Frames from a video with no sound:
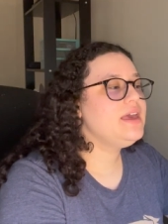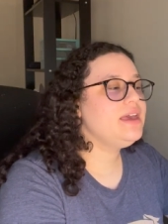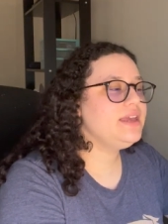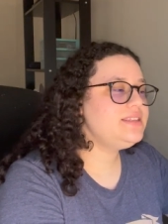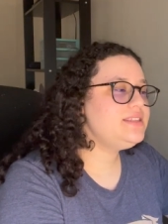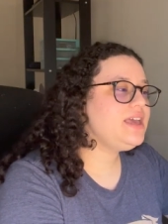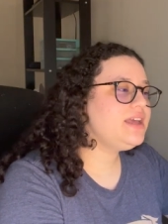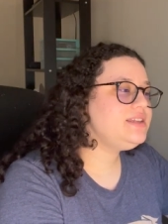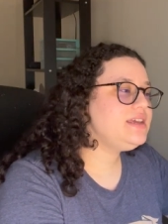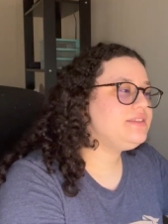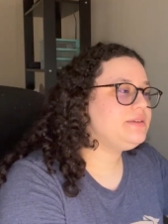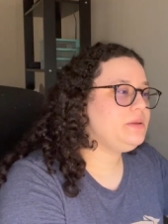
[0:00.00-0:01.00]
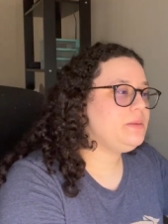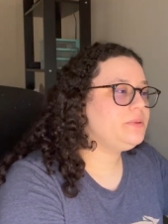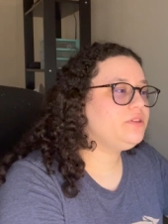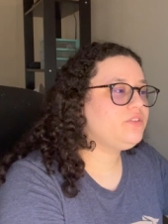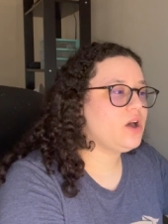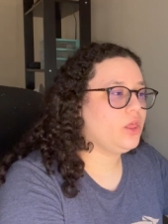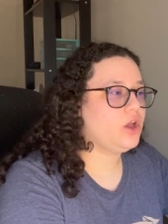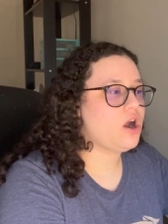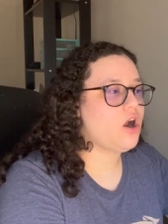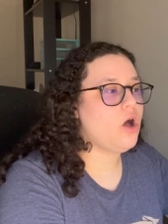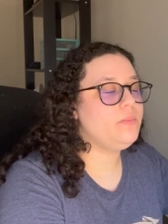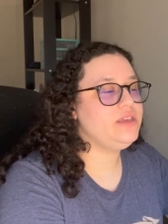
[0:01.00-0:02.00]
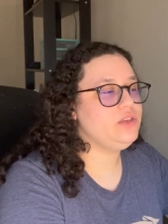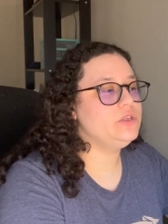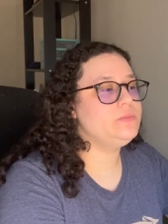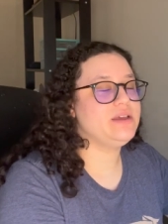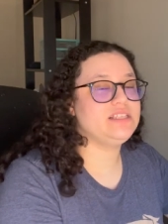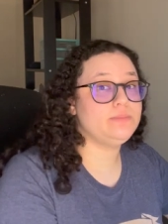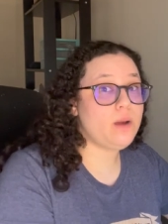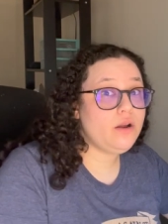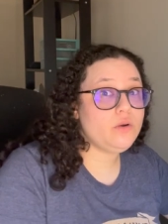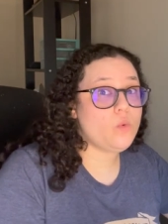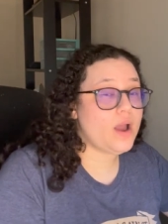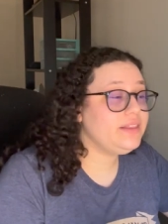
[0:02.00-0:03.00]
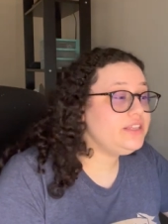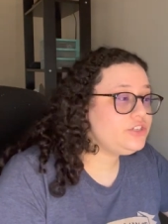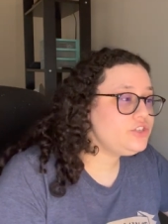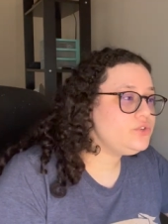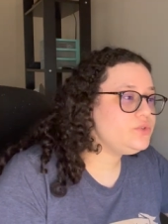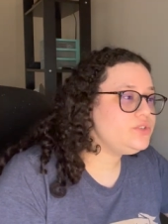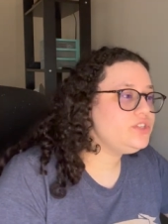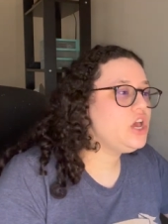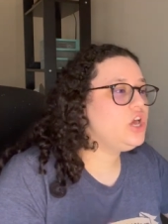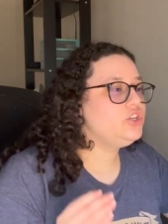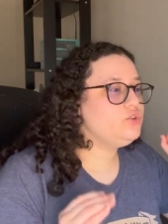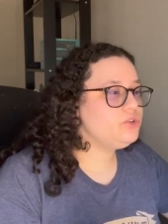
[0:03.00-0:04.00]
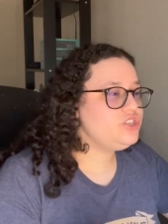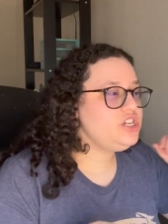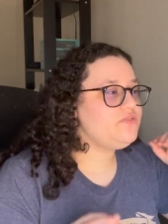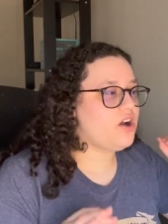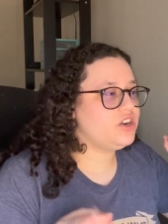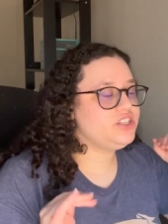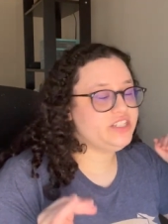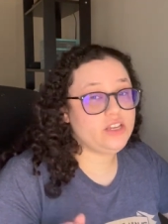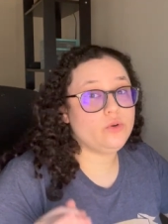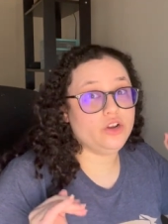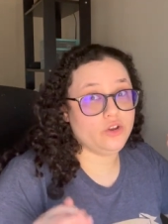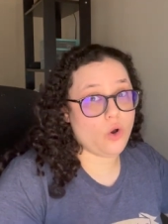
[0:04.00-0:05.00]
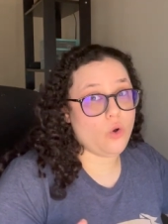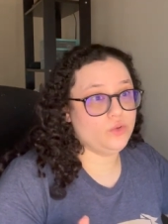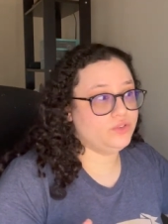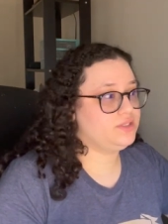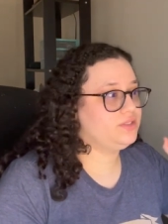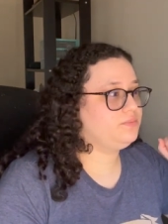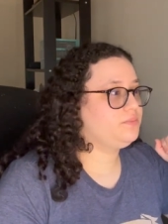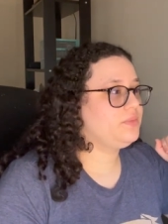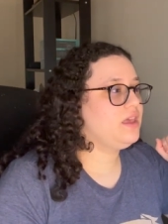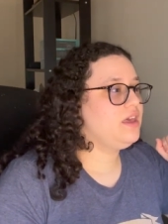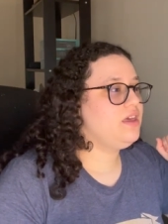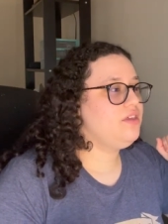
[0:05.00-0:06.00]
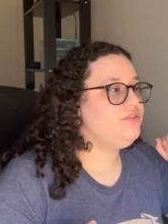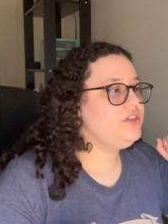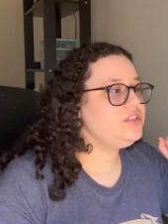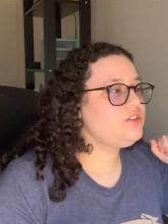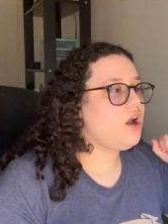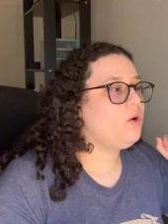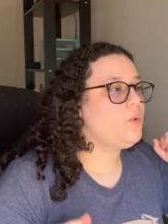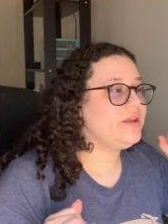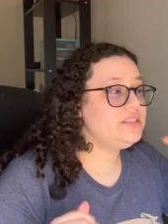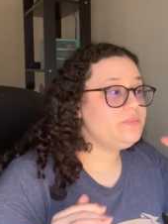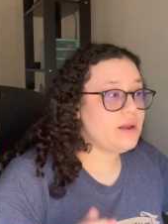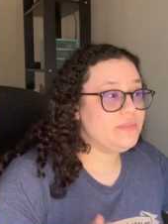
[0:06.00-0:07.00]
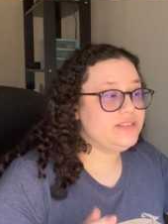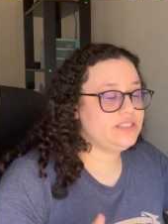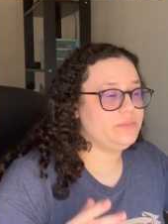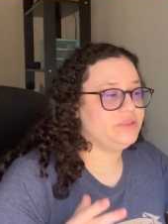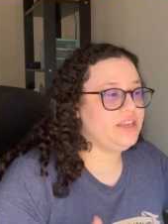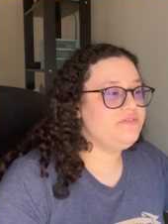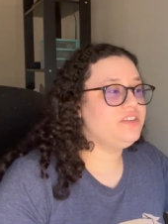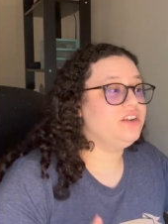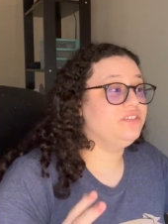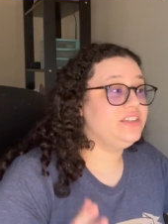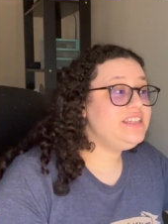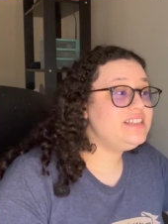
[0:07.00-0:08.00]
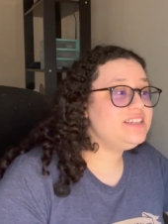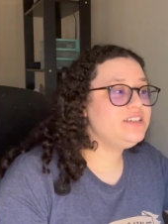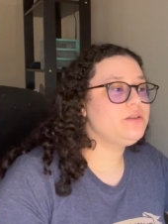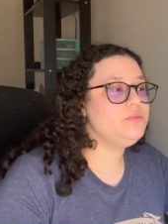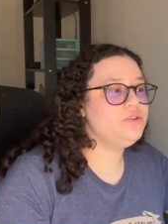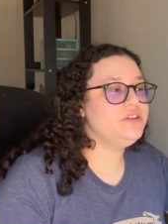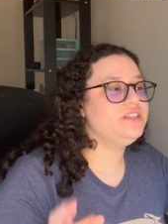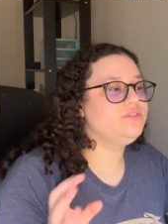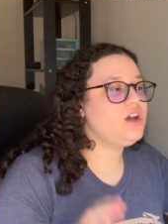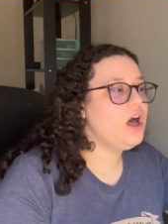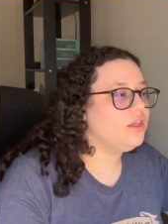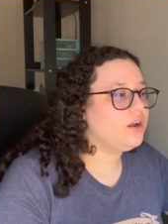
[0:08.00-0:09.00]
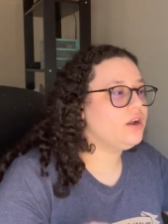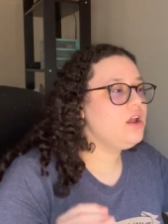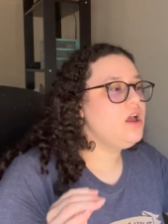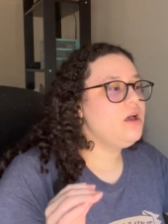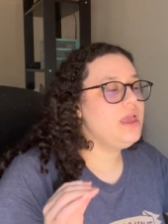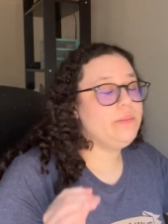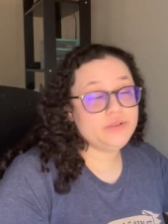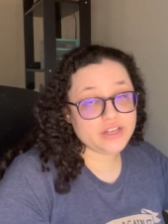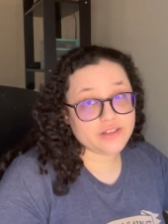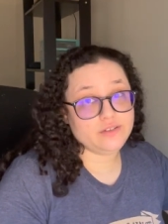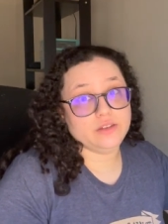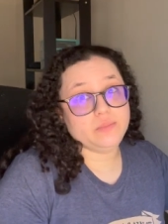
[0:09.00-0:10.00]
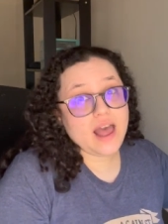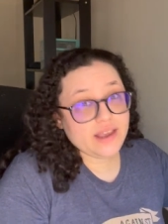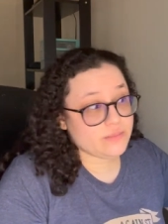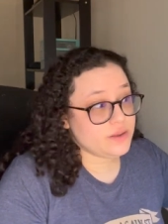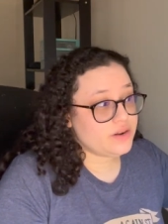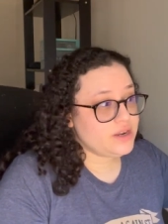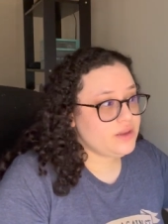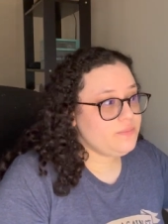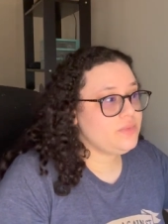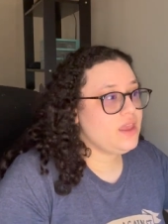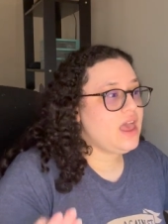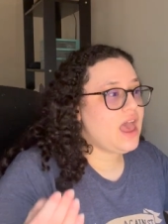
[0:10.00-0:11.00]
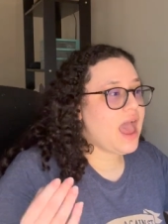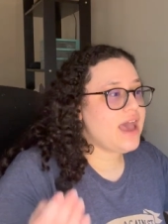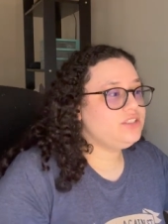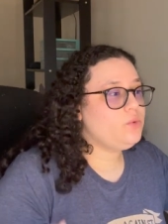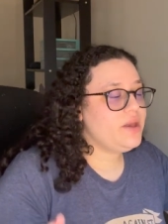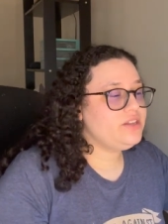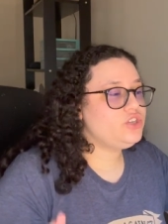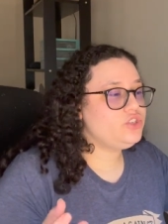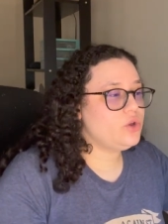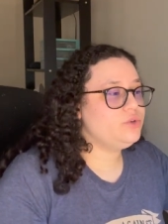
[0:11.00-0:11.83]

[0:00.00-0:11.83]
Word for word: It's the idea that people of color are all being used by smart, wily Jews to achieve our secret goals. These are white supremacist beliefs that have leaked into communities of color, in particular the black community, as a way to sow